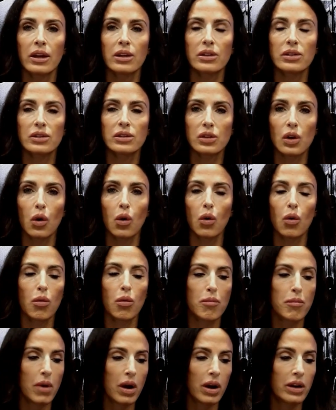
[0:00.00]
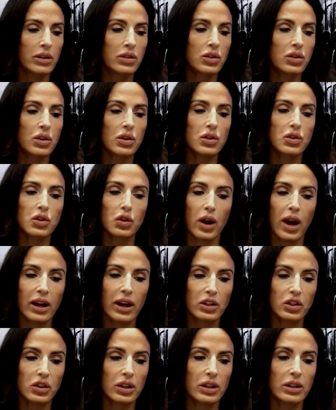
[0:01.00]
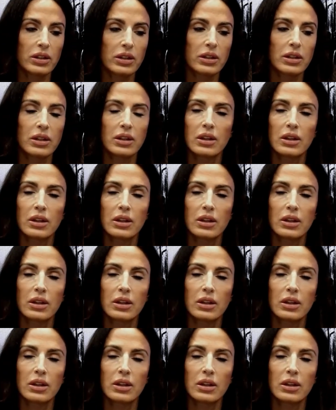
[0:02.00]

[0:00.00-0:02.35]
so much traction?